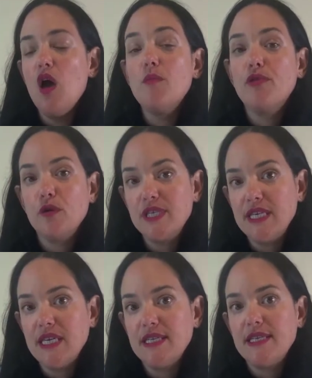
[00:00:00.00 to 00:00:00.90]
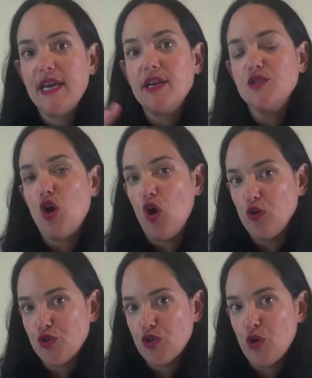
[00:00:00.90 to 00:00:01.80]
Protein intake is
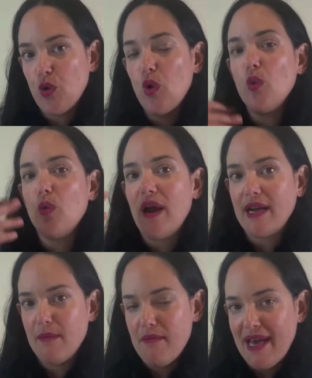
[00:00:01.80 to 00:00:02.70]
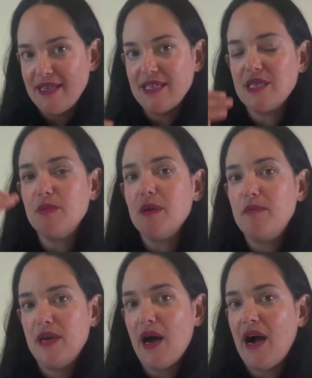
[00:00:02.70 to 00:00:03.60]
also recommended to be a
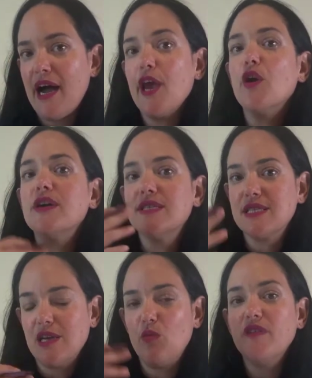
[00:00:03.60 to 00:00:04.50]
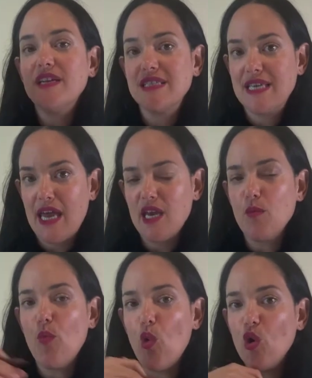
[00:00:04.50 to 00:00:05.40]
bit higher in someone that's getting
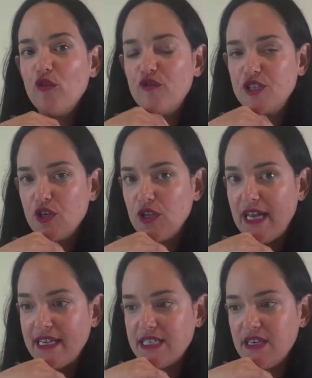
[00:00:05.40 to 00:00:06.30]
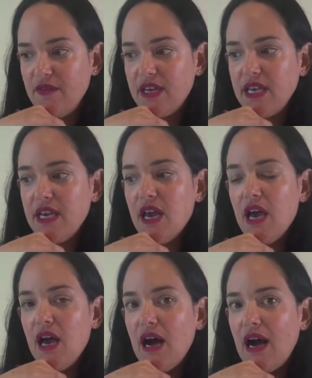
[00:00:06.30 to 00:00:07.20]
more physical activity.
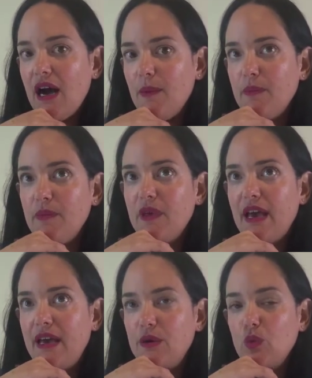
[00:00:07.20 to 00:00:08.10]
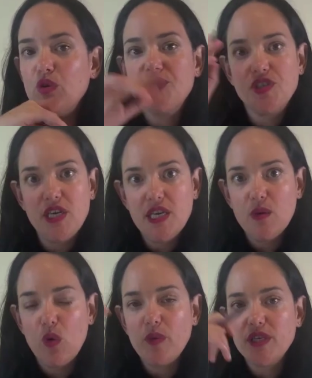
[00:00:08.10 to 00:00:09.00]
And we'll see
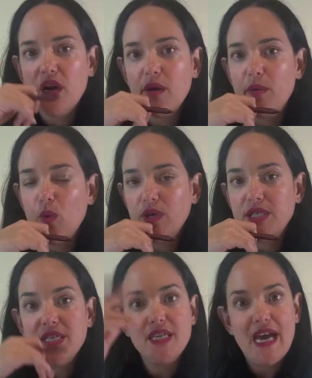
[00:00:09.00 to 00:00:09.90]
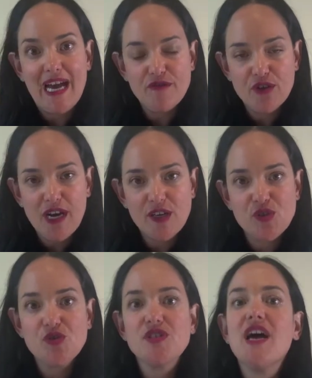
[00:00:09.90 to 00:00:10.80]
when we talk about what to eat after
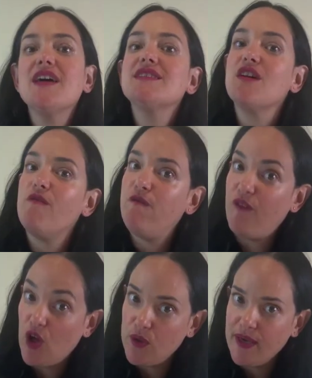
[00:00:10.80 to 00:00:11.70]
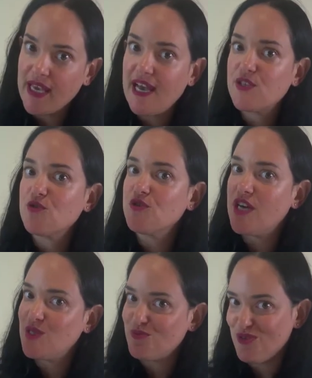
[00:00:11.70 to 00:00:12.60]
exercise that following
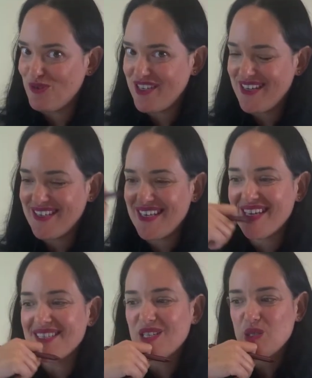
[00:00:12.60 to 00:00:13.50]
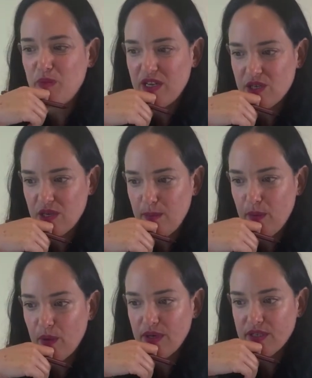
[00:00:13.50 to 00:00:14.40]
exercise, protein intake is especially
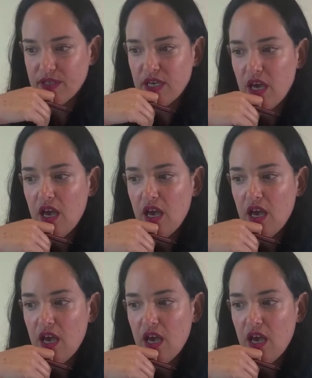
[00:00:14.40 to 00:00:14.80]
important.